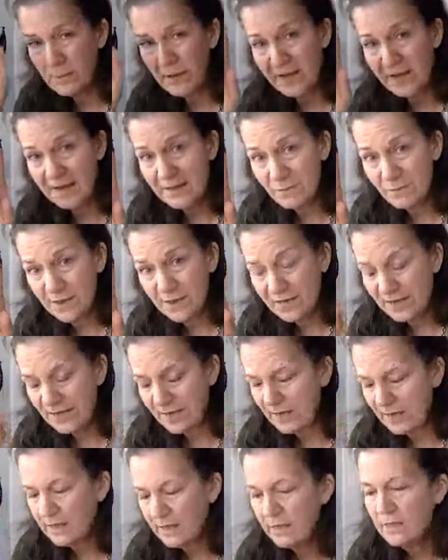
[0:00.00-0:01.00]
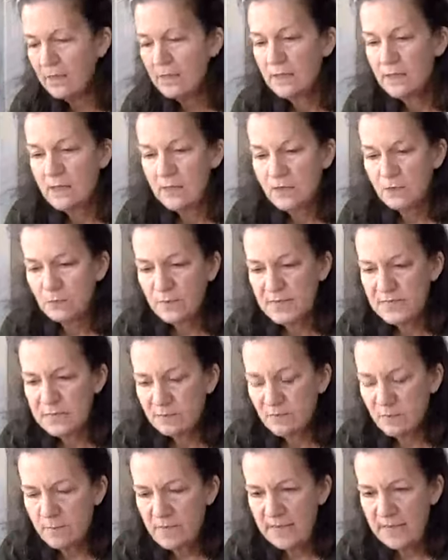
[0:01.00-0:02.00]
By the way, the
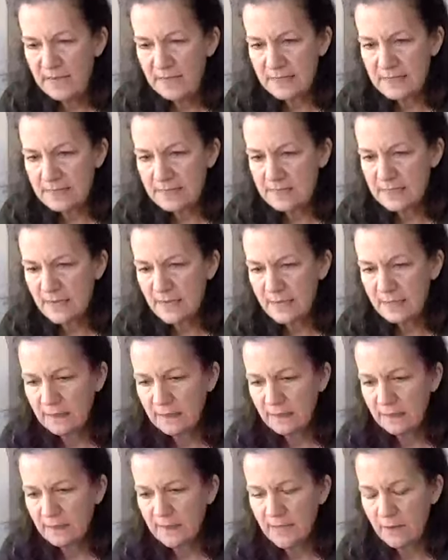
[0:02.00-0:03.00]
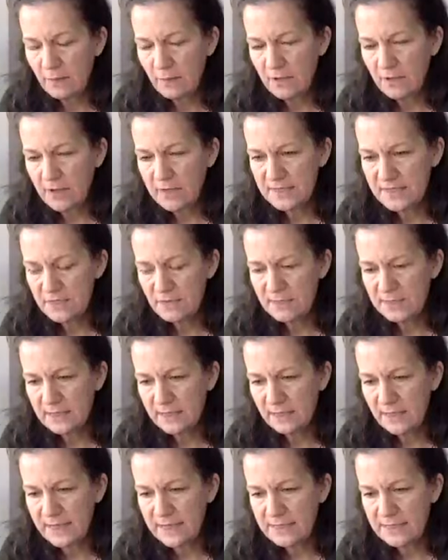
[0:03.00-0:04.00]
reason we're making this tunnel and we're not sewing the
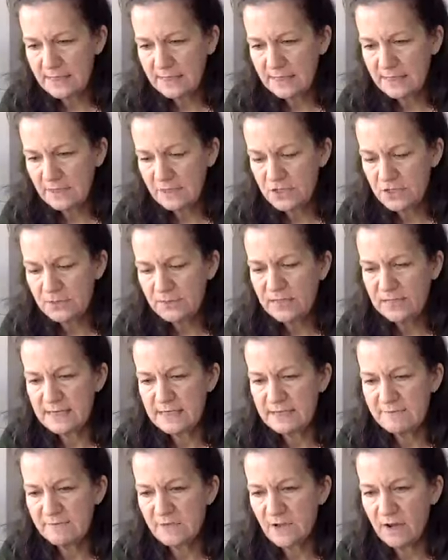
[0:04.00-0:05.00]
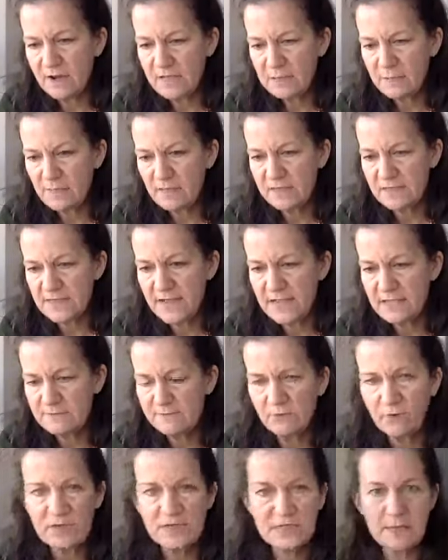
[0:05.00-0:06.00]
elastic into it is if the hospitals
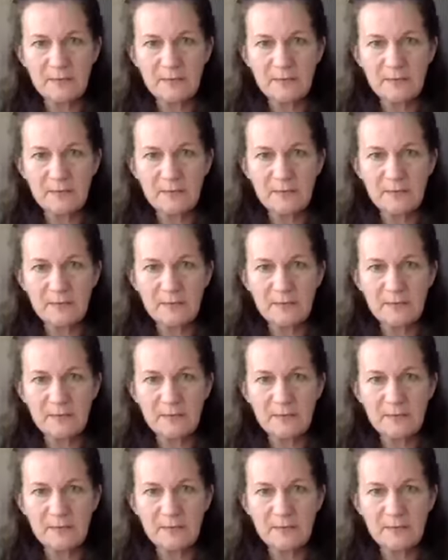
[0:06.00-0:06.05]
ask for it,